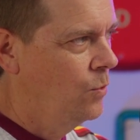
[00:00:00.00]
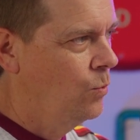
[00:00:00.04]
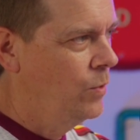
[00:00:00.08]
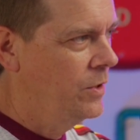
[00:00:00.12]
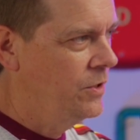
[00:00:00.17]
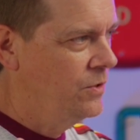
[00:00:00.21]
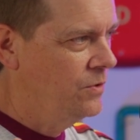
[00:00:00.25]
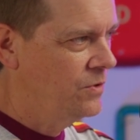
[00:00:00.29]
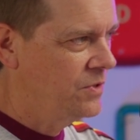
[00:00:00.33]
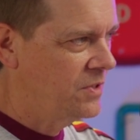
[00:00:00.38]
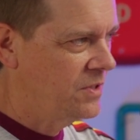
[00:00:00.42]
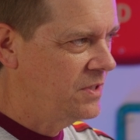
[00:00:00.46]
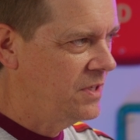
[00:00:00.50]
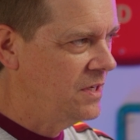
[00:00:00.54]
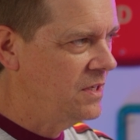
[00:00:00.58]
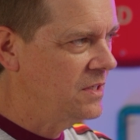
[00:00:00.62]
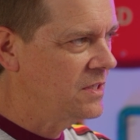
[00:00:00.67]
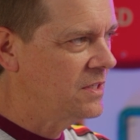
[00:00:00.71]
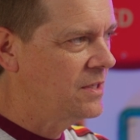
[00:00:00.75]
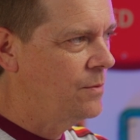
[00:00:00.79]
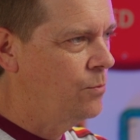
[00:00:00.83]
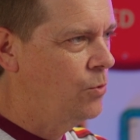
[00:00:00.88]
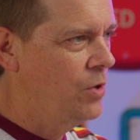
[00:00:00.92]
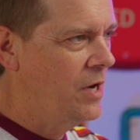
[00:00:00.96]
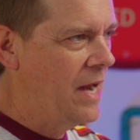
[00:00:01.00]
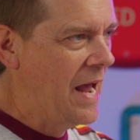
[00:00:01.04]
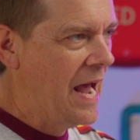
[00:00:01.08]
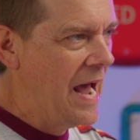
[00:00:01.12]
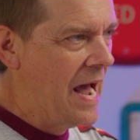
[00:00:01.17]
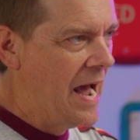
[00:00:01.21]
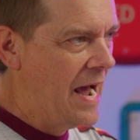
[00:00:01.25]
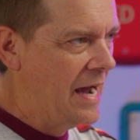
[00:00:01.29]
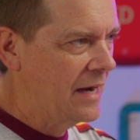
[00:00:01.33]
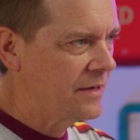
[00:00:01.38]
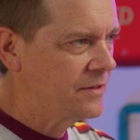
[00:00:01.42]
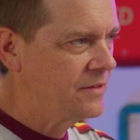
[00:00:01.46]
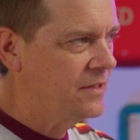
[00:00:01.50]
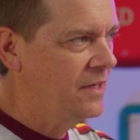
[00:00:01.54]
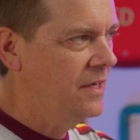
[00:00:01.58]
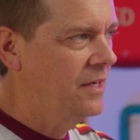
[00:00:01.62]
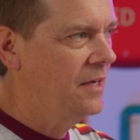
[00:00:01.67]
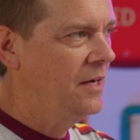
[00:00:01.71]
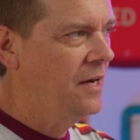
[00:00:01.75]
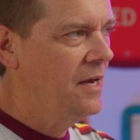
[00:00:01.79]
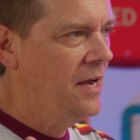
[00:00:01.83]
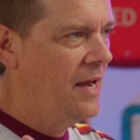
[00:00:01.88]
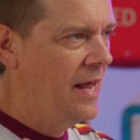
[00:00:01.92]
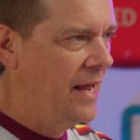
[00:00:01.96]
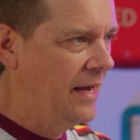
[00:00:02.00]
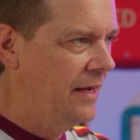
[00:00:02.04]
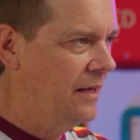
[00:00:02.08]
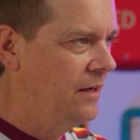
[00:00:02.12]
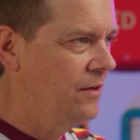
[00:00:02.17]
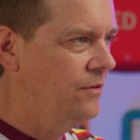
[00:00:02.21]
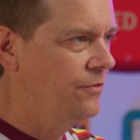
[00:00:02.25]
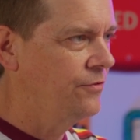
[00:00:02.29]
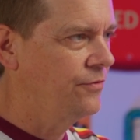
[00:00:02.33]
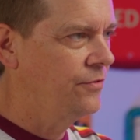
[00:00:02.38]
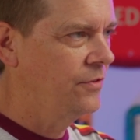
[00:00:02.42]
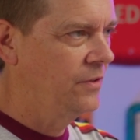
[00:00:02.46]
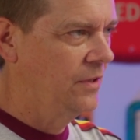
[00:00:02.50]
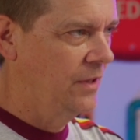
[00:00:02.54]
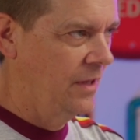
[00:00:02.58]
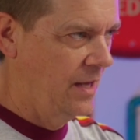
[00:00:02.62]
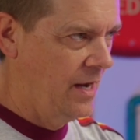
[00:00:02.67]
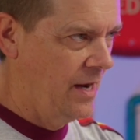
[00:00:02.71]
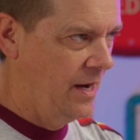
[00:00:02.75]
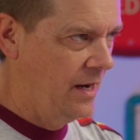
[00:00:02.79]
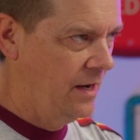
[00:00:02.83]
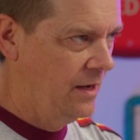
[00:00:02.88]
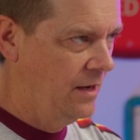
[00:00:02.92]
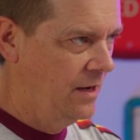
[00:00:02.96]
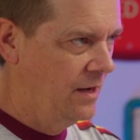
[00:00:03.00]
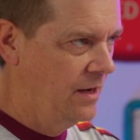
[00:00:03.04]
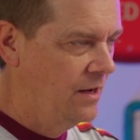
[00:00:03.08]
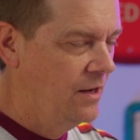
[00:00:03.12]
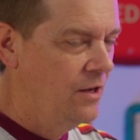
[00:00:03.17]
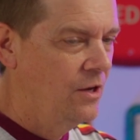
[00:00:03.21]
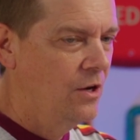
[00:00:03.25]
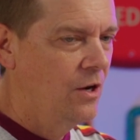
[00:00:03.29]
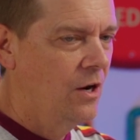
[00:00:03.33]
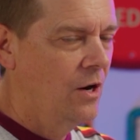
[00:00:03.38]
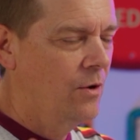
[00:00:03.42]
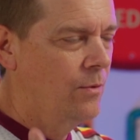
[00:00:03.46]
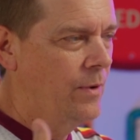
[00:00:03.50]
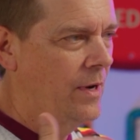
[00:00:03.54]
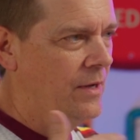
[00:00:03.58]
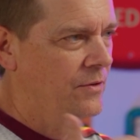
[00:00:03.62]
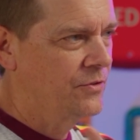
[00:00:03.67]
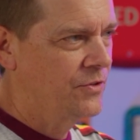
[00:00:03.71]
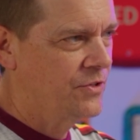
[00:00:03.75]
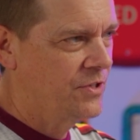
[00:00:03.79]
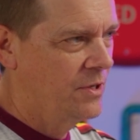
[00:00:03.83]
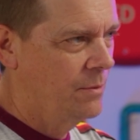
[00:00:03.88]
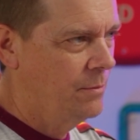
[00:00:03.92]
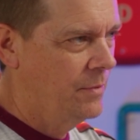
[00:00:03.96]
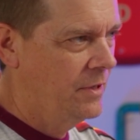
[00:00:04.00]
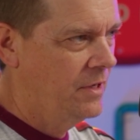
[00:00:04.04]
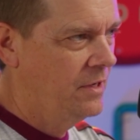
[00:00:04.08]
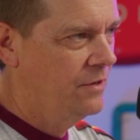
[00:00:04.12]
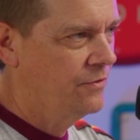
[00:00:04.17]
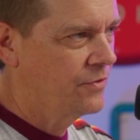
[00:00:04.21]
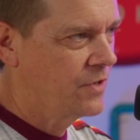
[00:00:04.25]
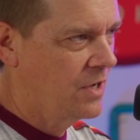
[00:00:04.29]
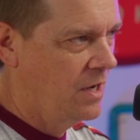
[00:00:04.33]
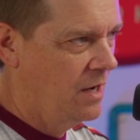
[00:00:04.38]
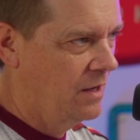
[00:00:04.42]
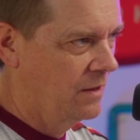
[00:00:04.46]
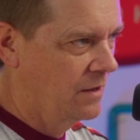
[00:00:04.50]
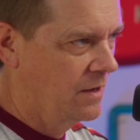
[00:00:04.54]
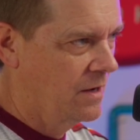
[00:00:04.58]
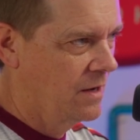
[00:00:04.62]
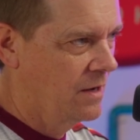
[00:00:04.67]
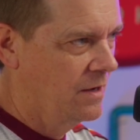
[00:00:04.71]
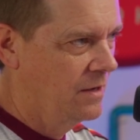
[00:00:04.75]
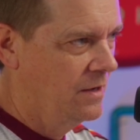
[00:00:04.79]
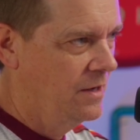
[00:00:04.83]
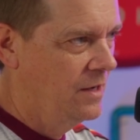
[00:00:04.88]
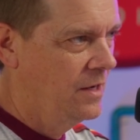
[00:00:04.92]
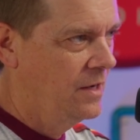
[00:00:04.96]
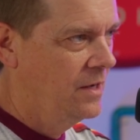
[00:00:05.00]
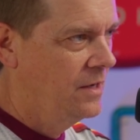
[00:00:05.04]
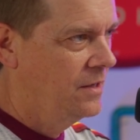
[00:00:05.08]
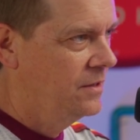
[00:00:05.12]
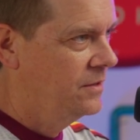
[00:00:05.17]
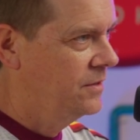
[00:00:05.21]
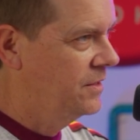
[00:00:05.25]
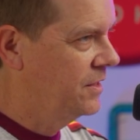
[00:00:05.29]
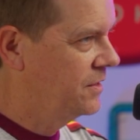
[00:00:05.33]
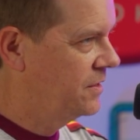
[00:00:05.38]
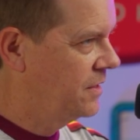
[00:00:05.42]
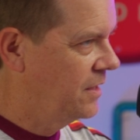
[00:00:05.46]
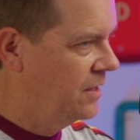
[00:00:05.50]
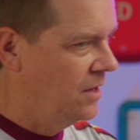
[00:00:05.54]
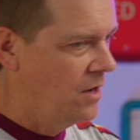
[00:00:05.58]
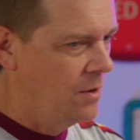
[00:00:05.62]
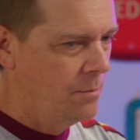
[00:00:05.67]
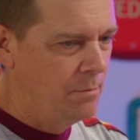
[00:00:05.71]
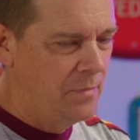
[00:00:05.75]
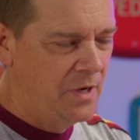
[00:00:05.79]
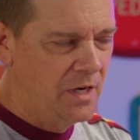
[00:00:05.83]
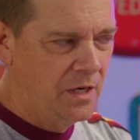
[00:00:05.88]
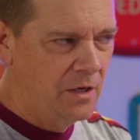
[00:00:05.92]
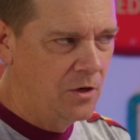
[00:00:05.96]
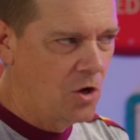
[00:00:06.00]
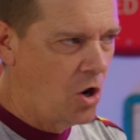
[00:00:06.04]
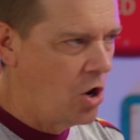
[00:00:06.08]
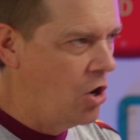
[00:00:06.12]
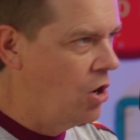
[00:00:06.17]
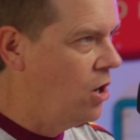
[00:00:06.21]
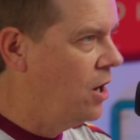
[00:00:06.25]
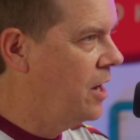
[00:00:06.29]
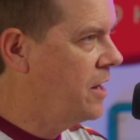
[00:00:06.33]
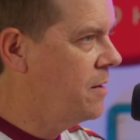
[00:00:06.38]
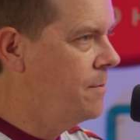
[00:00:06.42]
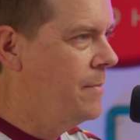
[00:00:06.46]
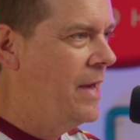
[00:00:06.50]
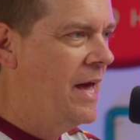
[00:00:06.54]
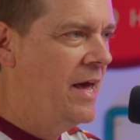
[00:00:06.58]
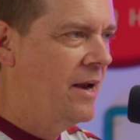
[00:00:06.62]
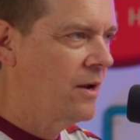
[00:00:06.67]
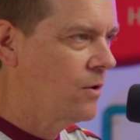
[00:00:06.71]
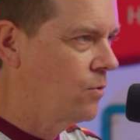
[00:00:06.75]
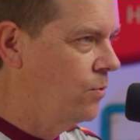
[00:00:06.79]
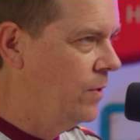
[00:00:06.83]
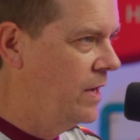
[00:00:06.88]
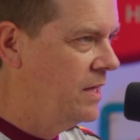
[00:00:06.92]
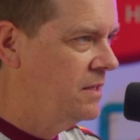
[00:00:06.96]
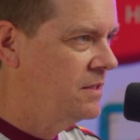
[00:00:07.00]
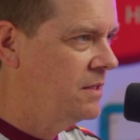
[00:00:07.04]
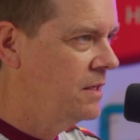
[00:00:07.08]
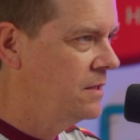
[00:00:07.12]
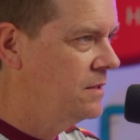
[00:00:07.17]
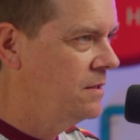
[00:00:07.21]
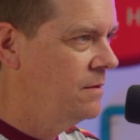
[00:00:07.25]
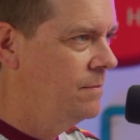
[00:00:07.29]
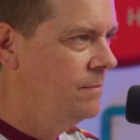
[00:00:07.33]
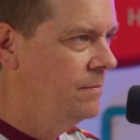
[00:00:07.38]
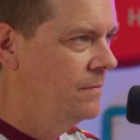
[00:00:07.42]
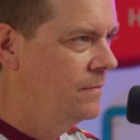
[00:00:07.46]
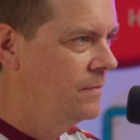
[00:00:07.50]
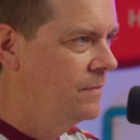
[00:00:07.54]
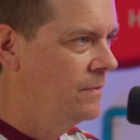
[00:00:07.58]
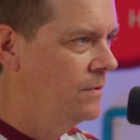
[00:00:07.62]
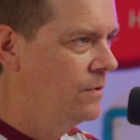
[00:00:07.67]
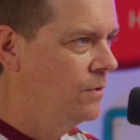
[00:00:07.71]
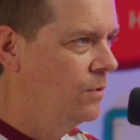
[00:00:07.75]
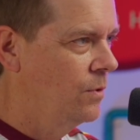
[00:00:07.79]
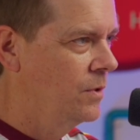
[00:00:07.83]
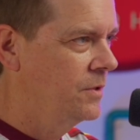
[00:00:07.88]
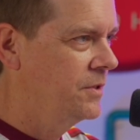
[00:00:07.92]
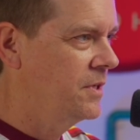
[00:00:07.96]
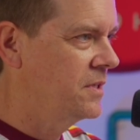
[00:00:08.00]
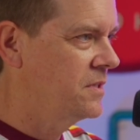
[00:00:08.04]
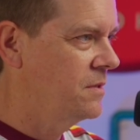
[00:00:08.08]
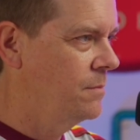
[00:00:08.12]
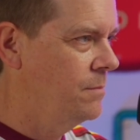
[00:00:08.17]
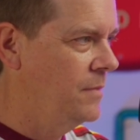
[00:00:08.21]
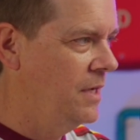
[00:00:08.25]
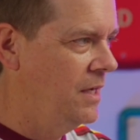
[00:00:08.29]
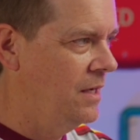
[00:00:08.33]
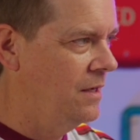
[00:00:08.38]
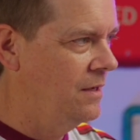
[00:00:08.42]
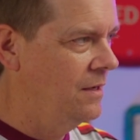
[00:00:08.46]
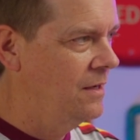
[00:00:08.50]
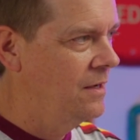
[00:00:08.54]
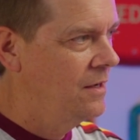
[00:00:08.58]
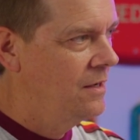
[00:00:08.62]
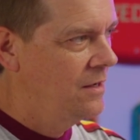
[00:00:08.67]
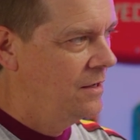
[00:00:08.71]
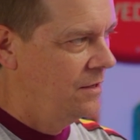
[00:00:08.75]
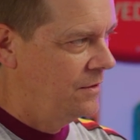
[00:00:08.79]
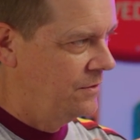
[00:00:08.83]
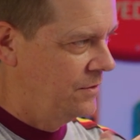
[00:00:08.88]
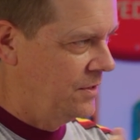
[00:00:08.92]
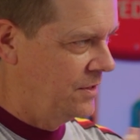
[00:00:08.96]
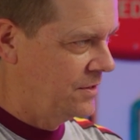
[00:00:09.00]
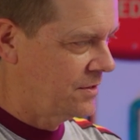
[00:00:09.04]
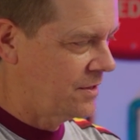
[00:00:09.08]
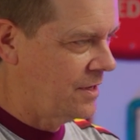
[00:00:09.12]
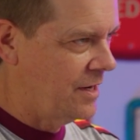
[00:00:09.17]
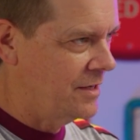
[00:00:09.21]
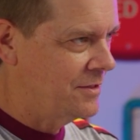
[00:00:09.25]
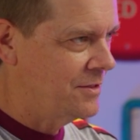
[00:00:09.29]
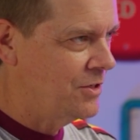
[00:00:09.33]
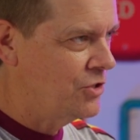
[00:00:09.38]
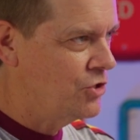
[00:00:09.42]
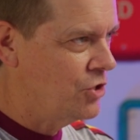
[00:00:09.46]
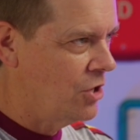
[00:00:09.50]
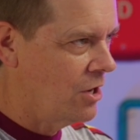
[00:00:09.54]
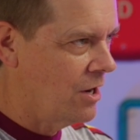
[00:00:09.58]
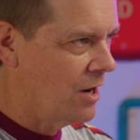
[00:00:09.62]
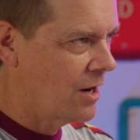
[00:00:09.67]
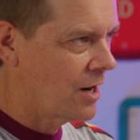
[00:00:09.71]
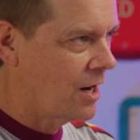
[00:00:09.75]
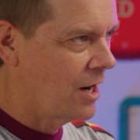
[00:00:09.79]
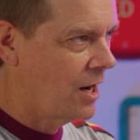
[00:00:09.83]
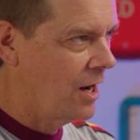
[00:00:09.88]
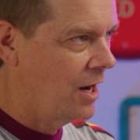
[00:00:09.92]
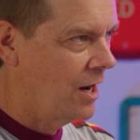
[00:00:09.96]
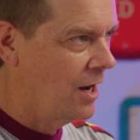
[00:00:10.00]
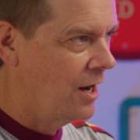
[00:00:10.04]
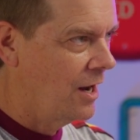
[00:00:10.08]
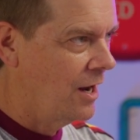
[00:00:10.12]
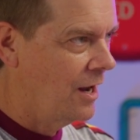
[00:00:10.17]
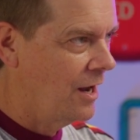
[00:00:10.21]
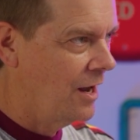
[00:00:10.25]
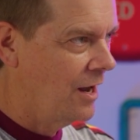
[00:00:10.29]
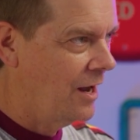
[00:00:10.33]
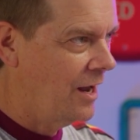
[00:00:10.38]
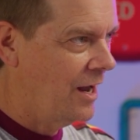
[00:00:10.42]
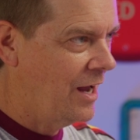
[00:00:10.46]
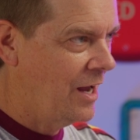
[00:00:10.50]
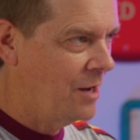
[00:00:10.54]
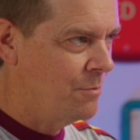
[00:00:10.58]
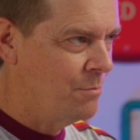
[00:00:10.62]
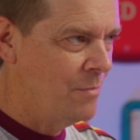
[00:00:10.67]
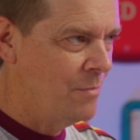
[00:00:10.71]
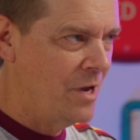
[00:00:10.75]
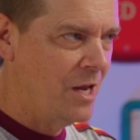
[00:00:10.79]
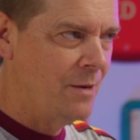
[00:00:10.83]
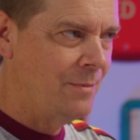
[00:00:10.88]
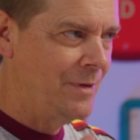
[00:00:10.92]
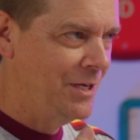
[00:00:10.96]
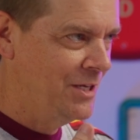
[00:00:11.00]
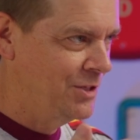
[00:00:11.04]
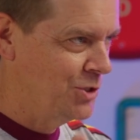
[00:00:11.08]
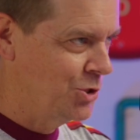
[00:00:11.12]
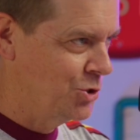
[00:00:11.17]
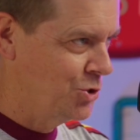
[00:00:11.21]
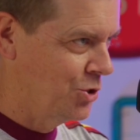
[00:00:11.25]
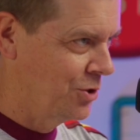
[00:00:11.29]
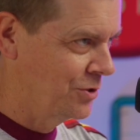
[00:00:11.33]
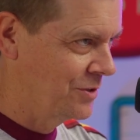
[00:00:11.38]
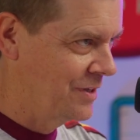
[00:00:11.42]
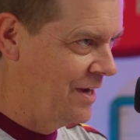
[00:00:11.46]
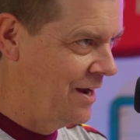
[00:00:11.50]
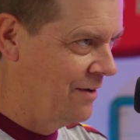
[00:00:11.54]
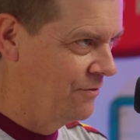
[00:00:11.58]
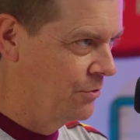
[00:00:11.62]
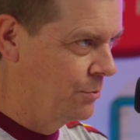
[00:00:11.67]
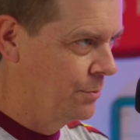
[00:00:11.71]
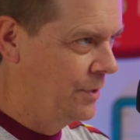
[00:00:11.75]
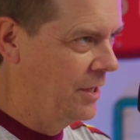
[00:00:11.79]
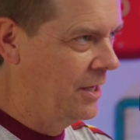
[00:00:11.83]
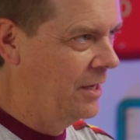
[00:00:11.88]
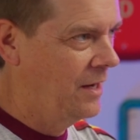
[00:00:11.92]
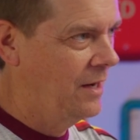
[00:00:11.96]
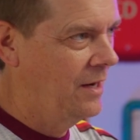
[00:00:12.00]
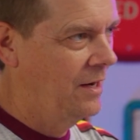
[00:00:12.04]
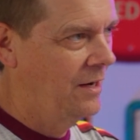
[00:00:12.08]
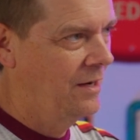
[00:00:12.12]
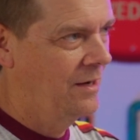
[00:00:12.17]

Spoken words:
when you see someone act in a negative light around somebody of color, does it mean automatic racism, or does it mean this guy's a jerk and maybe he's a jerk to everybody?